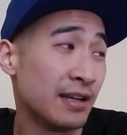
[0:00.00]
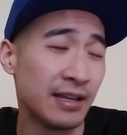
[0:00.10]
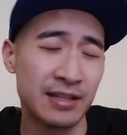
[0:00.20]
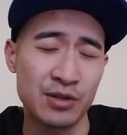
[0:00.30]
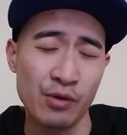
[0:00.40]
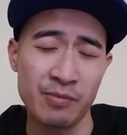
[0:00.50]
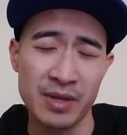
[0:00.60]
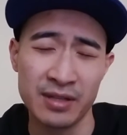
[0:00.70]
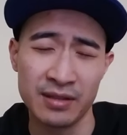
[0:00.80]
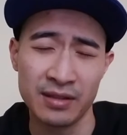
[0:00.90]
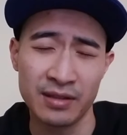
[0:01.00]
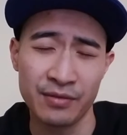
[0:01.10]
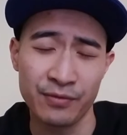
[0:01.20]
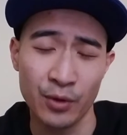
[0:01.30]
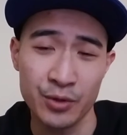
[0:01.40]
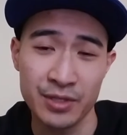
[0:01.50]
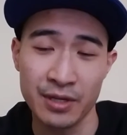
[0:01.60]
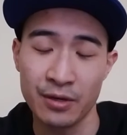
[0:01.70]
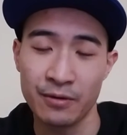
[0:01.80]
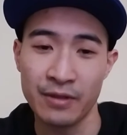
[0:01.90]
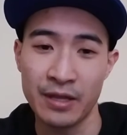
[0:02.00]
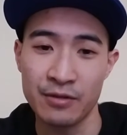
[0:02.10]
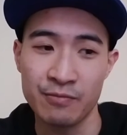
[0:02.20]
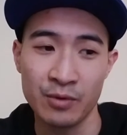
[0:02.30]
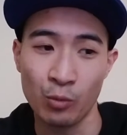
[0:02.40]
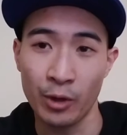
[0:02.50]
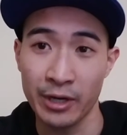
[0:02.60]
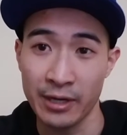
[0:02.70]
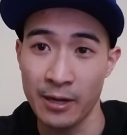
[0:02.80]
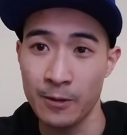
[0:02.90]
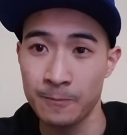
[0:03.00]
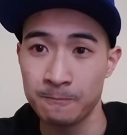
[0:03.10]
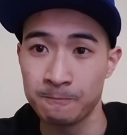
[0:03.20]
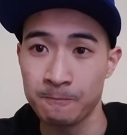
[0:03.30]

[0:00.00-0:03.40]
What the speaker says: it's only been the first year that you've been working out,